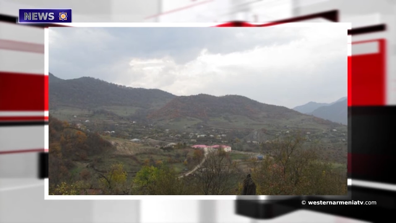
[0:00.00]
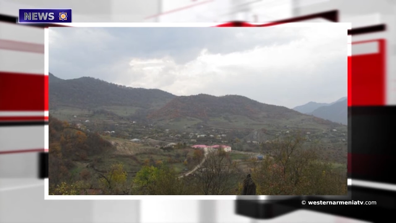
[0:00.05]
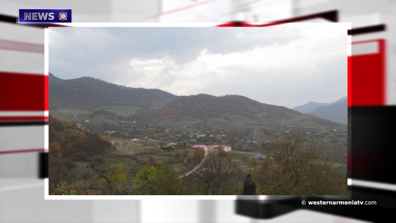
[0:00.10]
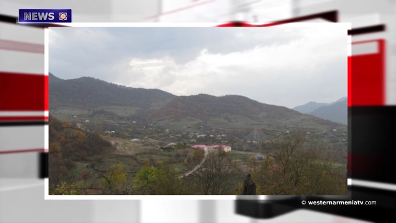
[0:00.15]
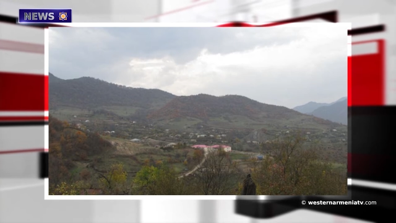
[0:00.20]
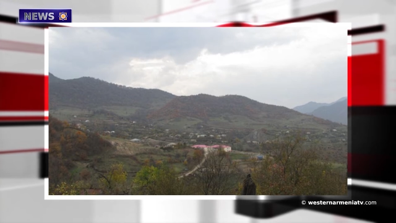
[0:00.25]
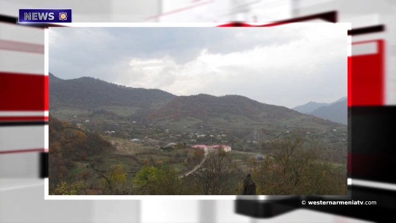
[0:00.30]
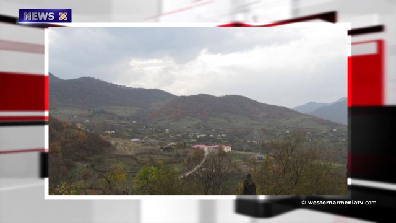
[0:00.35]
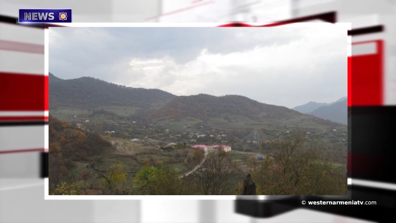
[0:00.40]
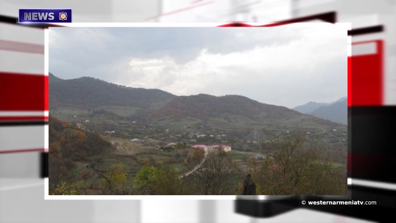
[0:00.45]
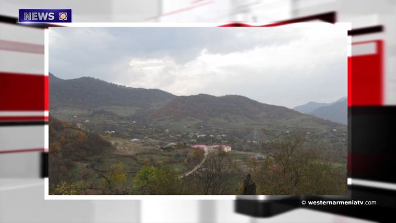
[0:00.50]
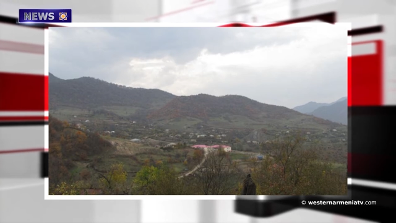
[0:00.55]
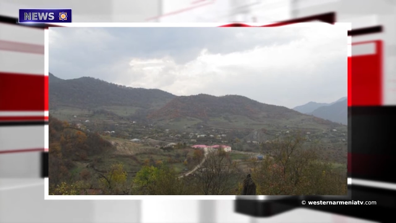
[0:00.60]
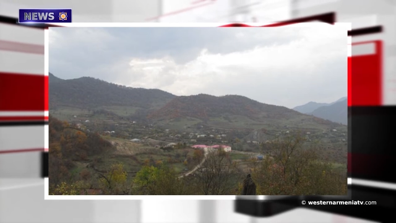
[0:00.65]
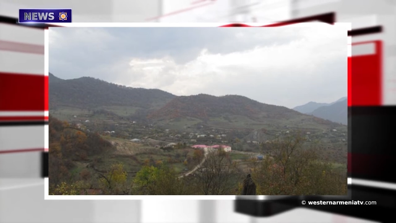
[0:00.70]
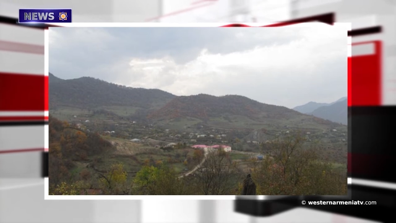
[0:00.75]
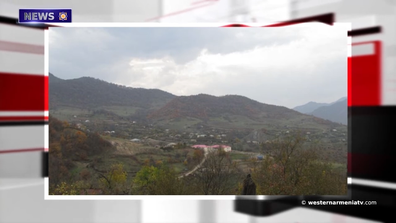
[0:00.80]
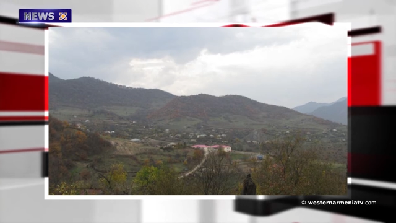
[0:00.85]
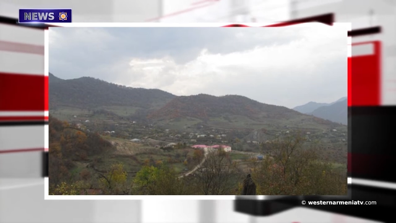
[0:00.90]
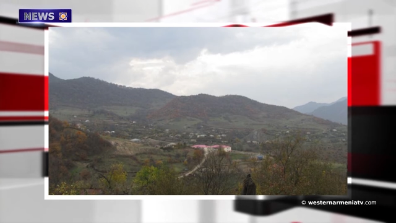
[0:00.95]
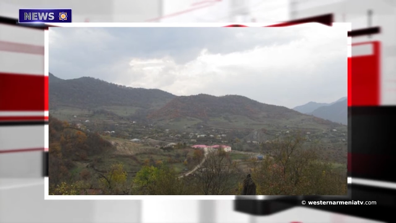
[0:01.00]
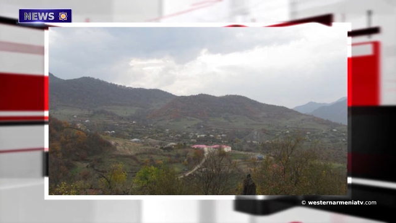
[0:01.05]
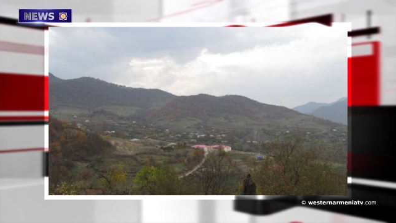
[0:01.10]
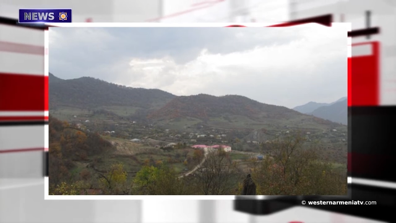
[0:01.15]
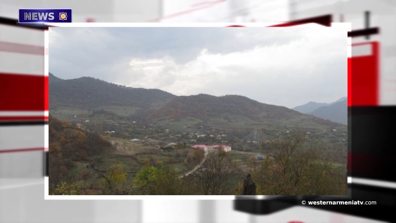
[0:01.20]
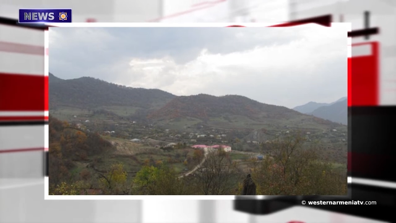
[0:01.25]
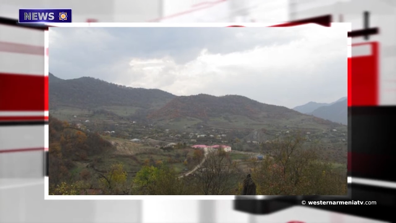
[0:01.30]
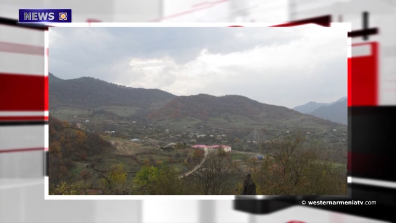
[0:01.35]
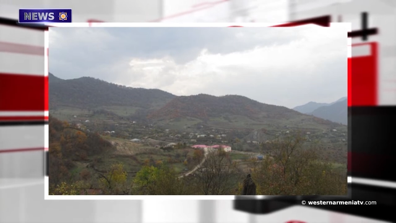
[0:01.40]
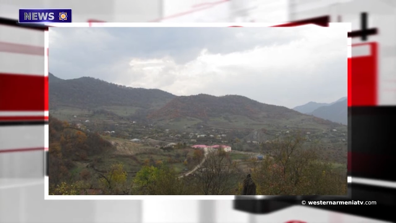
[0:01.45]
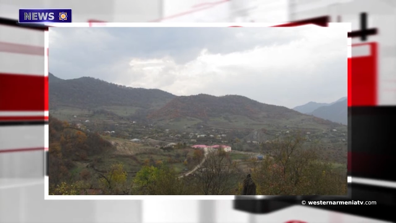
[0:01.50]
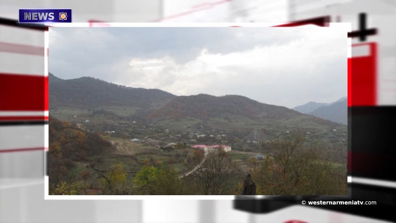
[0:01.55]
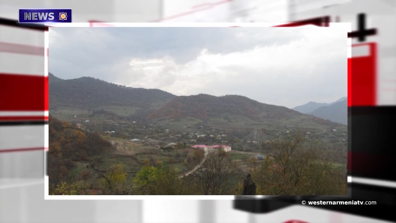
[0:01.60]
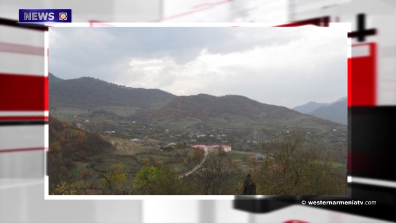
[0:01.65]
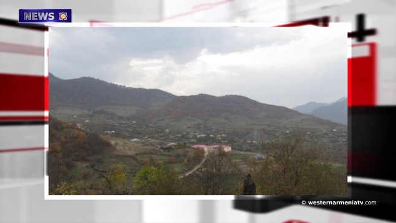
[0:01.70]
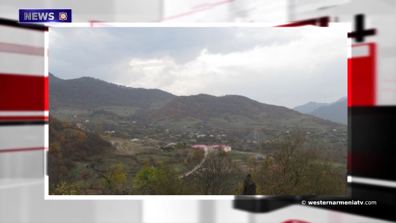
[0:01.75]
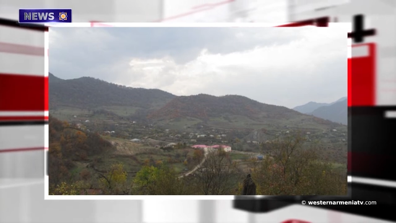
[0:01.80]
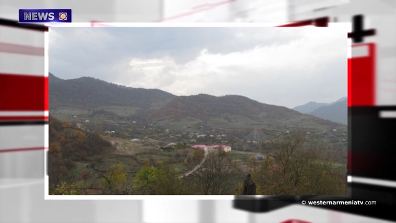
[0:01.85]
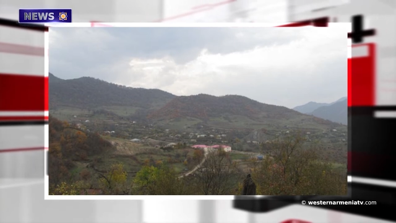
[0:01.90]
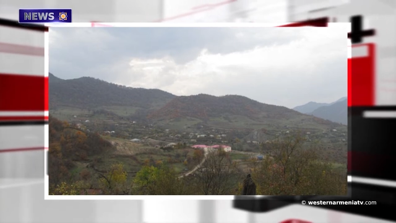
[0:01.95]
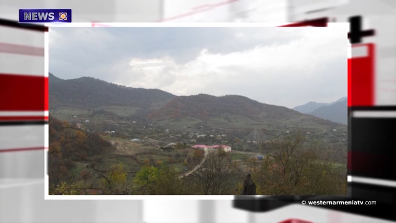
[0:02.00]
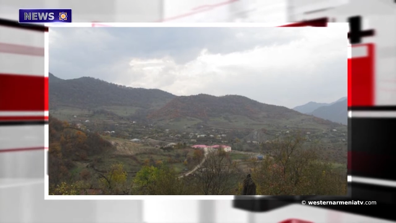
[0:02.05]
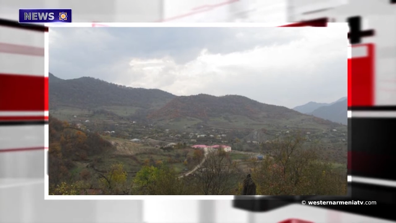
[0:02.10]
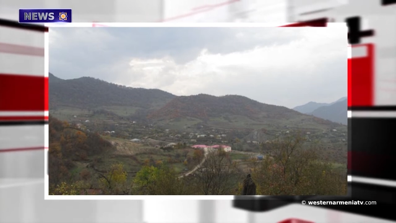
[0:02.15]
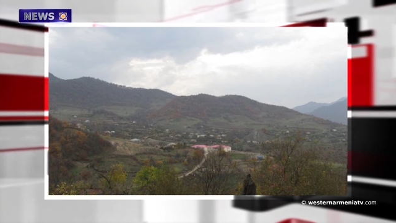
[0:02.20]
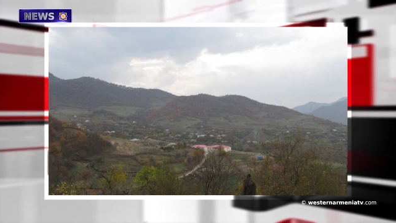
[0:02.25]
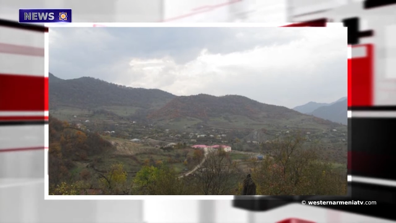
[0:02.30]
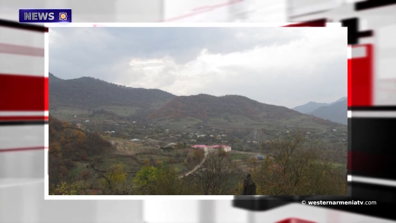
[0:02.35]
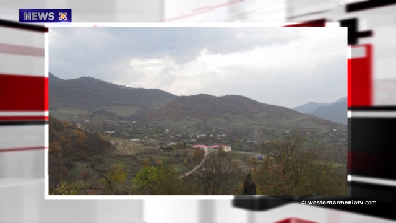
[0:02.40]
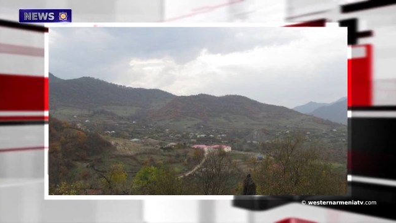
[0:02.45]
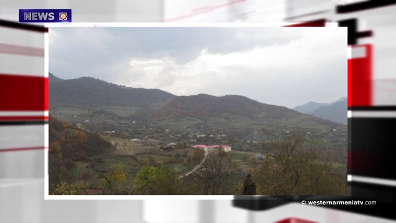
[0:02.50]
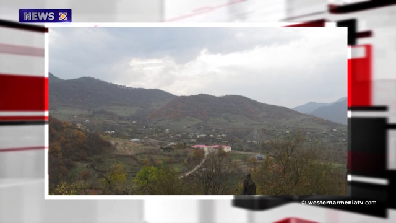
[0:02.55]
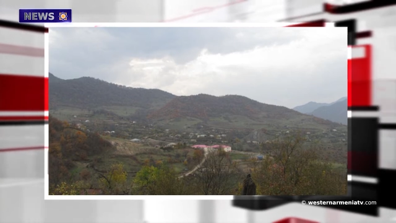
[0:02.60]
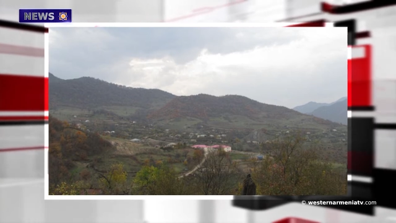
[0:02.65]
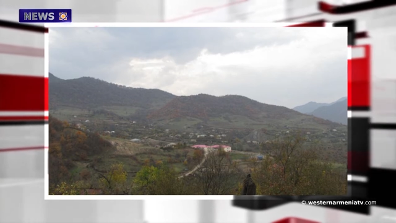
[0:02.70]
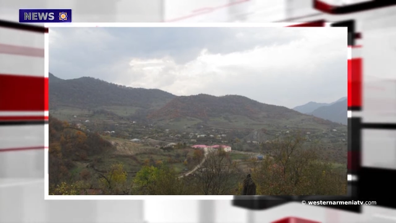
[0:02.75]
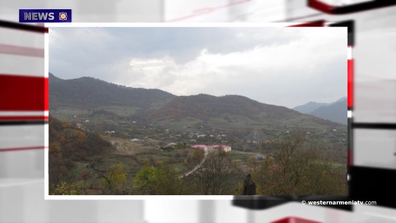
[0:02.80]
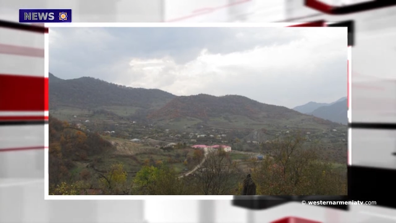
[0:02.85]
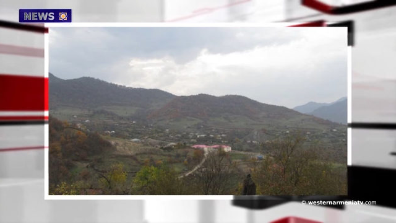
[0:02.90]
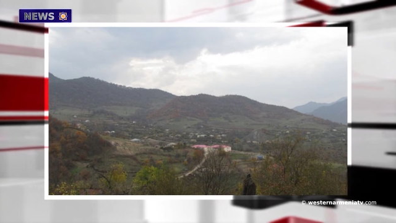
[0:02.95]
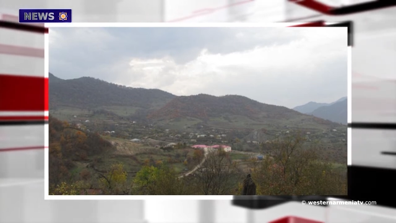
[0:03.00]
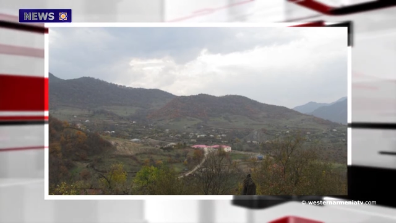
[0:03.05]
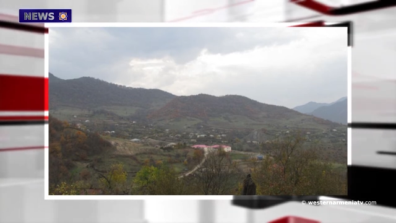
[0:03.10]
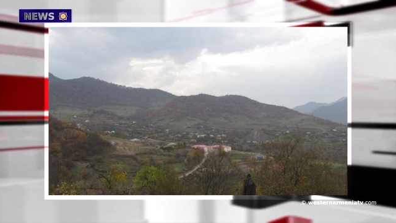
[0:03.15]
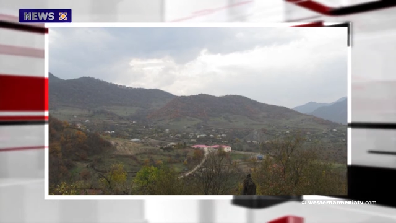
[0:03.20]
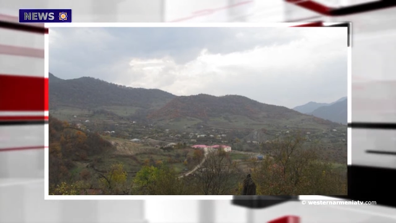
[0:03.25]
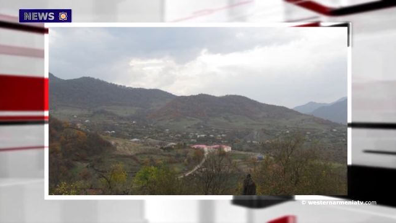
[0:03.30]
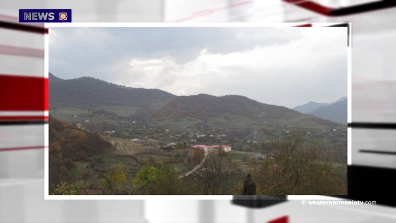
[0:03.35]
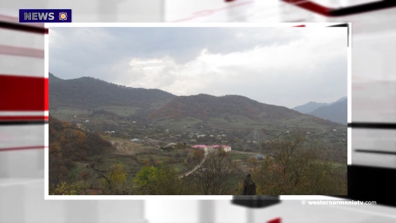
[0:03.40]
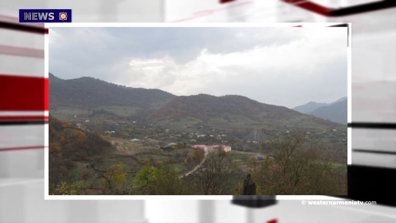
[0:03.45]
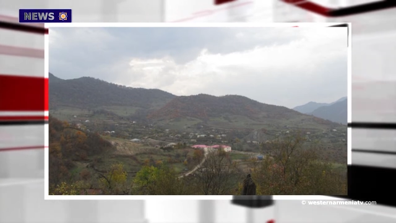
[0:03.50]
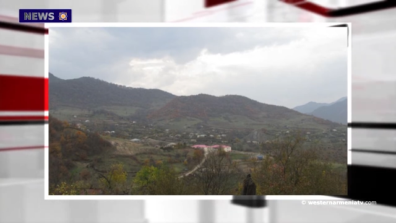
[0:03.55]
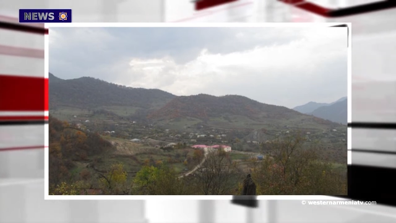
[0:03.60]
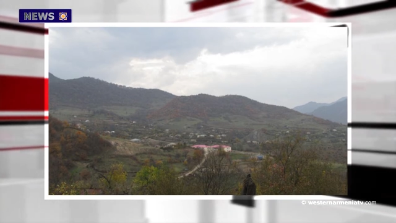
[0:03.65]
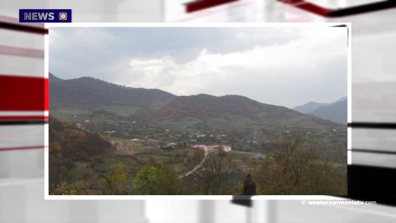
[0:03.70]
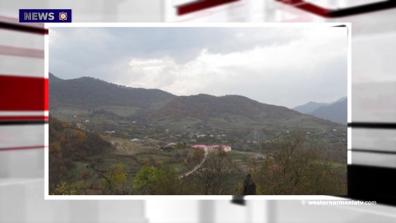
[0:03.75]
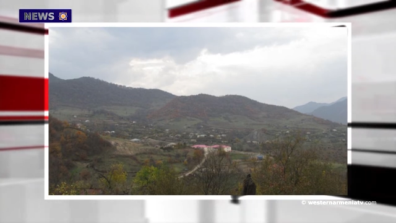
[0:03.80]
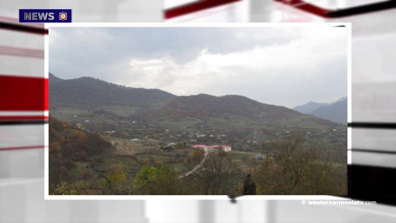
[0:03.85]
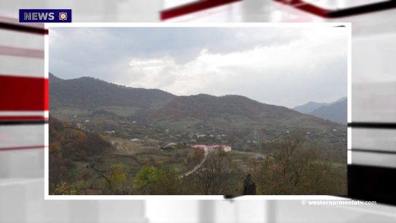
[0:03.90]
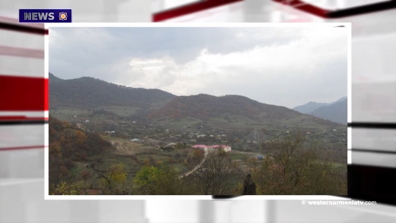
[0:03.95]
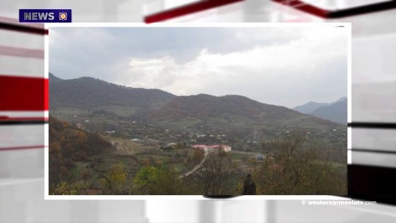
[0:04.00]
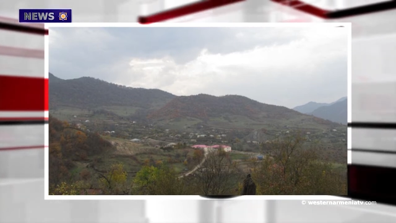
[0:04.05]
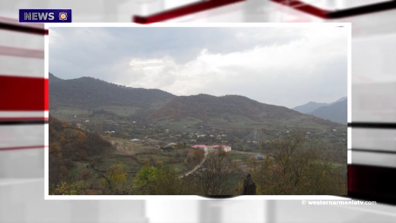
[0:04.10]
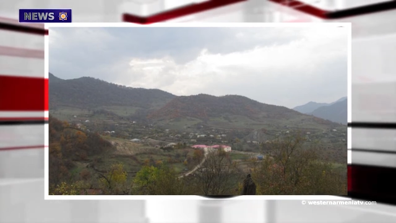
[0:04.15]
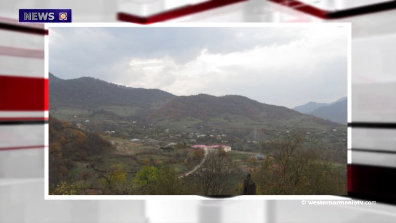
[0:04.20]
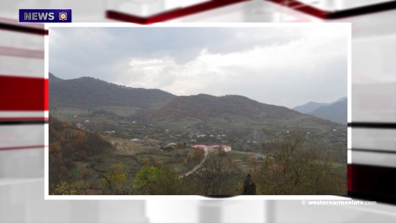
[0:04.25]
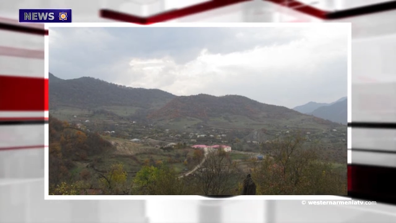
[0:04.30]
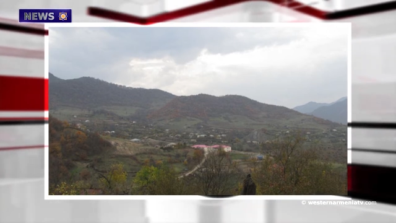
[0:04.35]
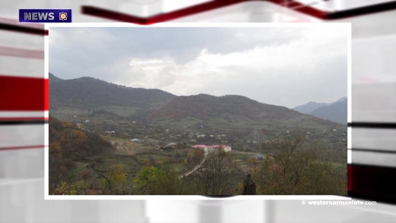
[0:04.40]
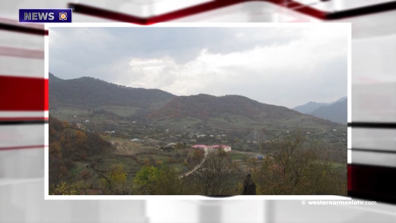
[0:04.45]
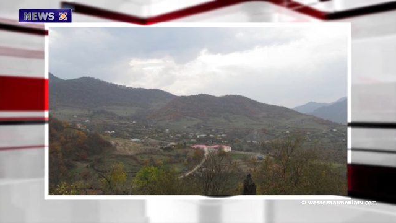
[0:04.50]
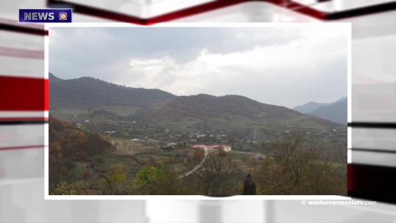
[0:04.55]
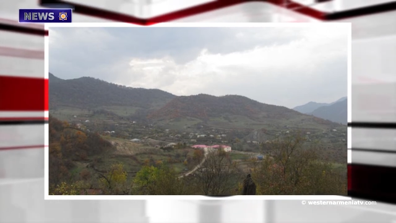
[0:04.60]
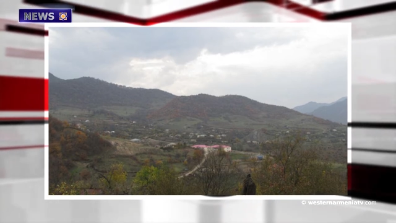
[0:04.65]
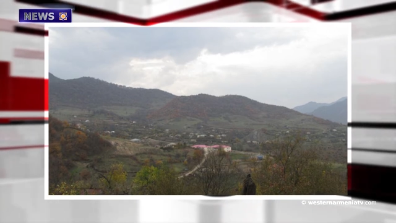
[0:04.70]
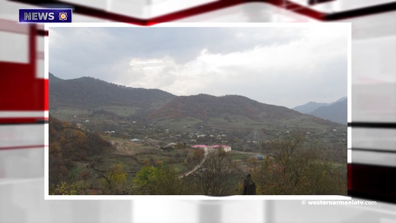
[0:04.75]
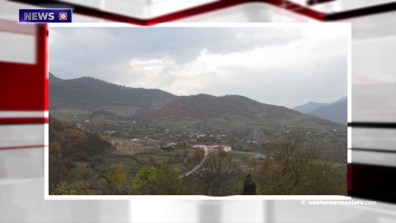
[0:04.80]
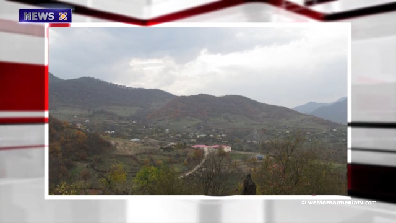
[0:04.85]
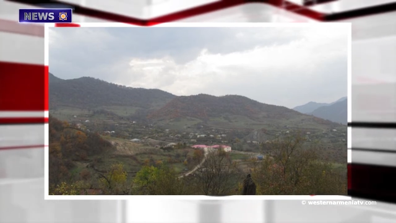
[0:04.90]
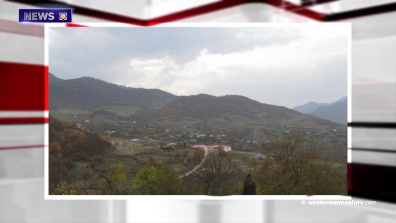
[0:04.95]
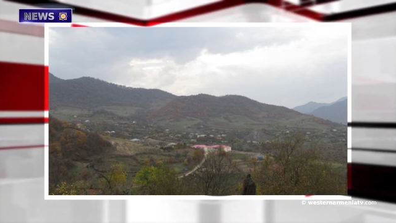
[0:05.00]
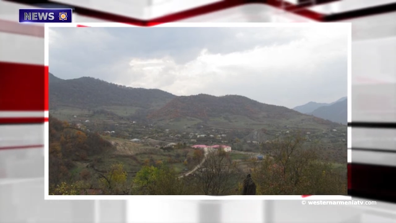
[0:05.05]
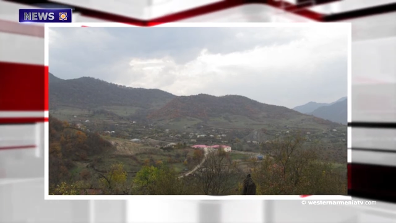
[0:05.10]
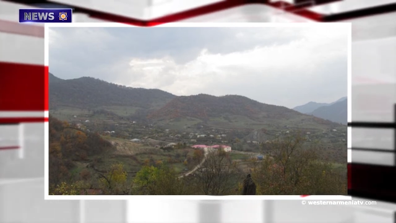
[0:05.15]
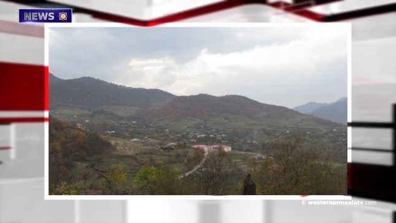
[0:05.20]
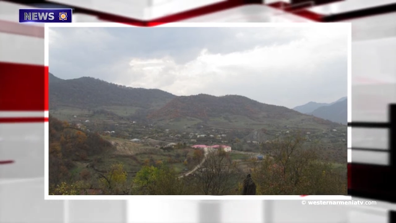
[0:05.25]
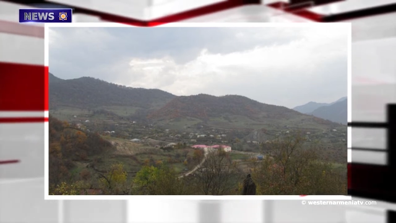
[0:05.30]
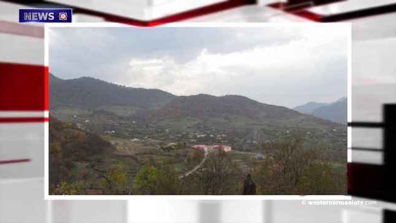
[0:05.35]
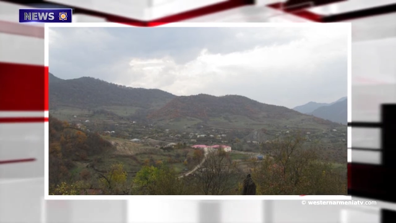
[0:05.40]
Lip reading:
No face is visible, so there are no lips to read.